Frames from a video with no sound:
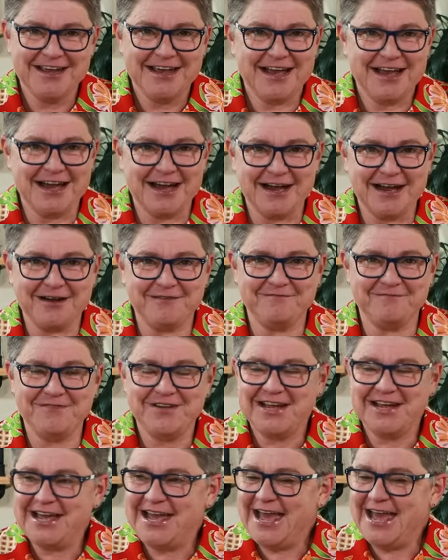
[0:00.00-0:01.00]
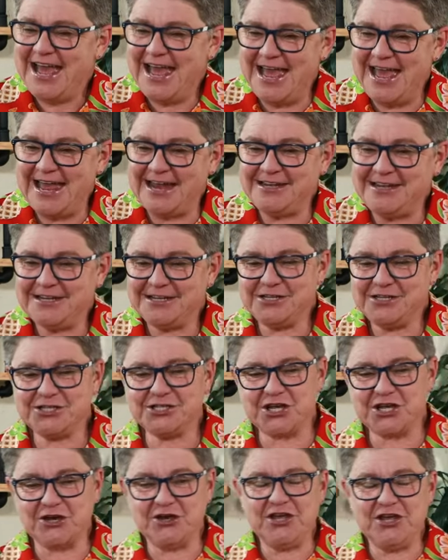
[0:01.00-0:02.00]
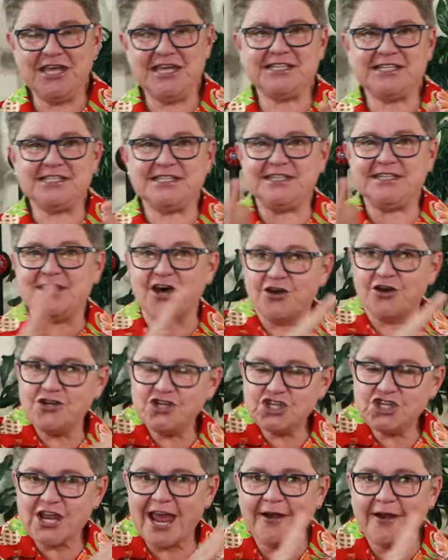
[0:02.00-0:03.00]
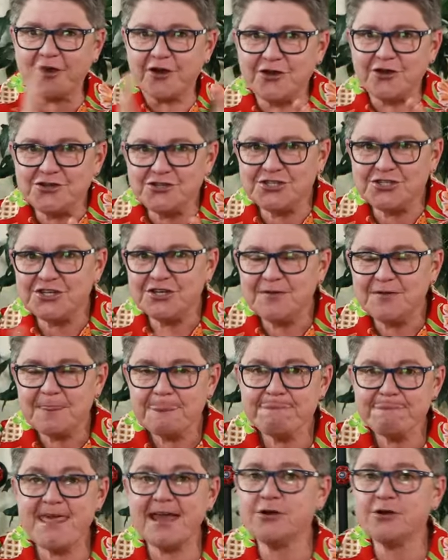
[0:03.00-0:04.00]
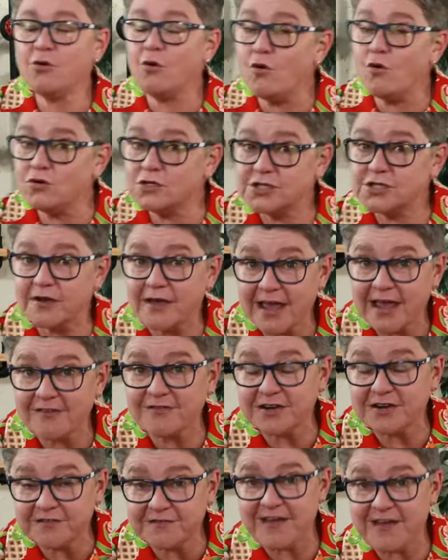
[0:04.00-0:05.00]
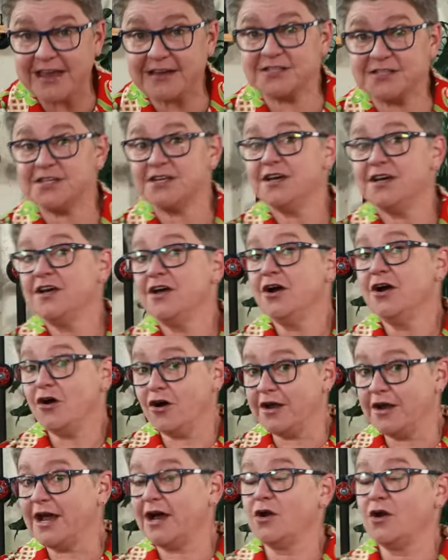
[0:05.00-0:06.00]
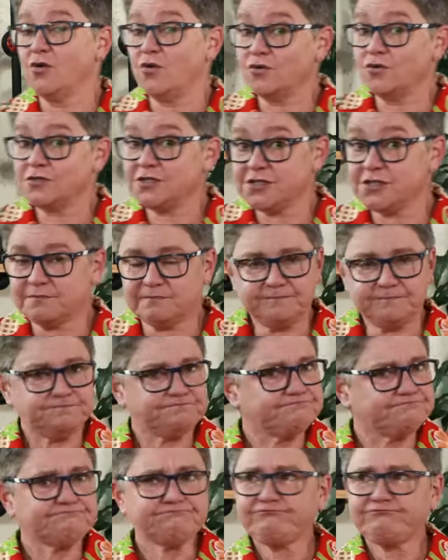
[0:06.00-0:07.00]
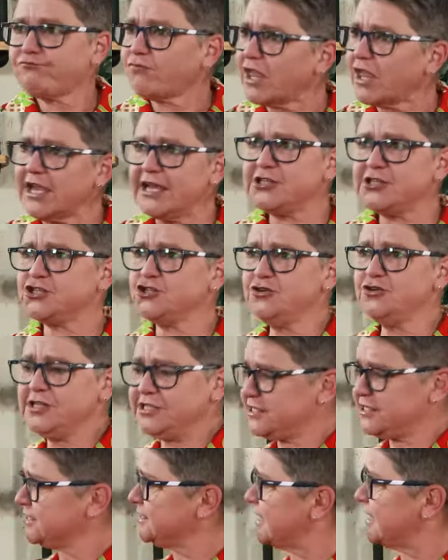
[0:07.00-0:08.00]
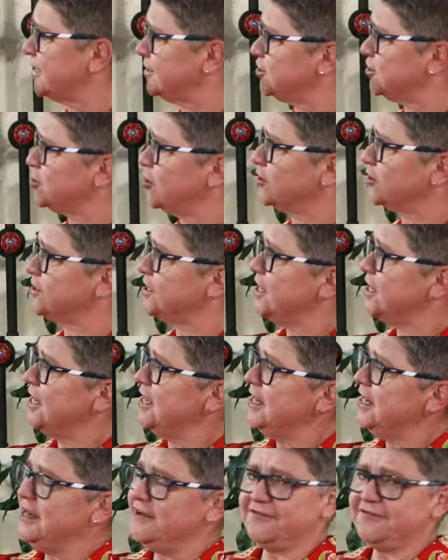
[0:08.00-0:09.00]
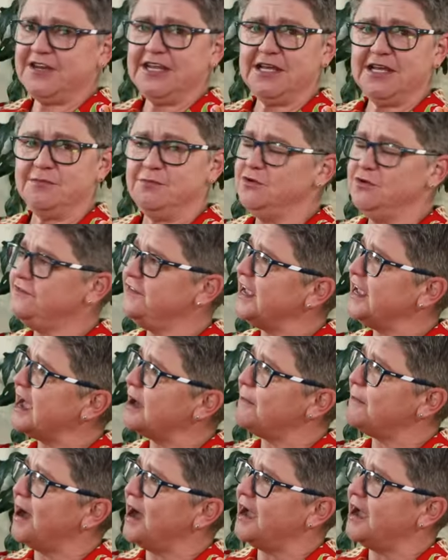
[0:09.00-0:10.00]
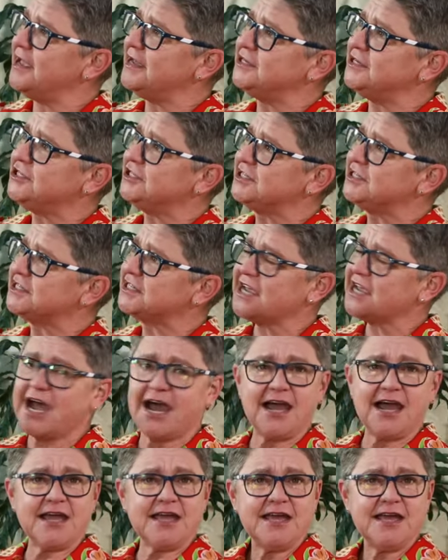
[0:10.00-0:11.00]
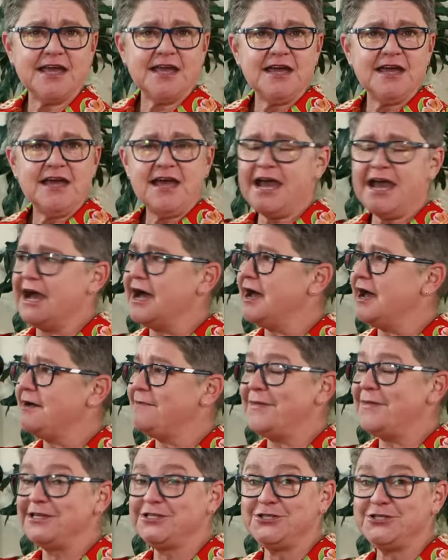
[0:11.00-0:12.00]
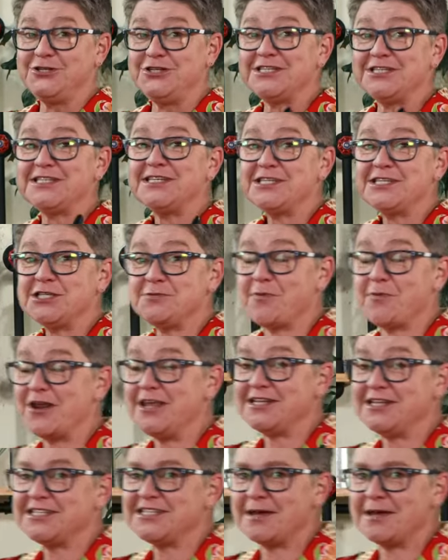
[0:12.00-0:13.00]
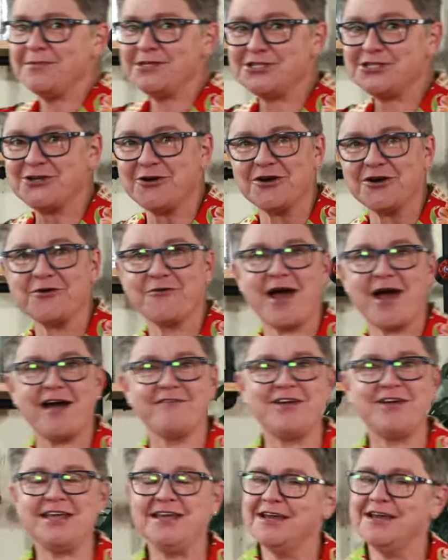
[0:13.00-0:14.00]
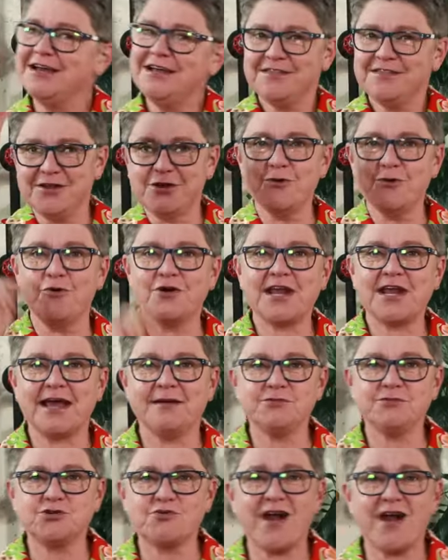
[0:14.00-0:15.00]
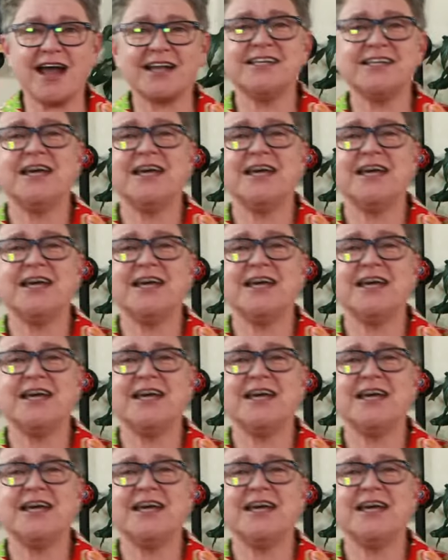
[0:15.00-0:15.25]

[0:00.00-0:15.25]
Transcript: And so it's those shadows that also have an effect on our lawns. As soon as the sun starts lifting and moving up higher into the sky, as soon as spring and summer start arriving, the lawn comes right.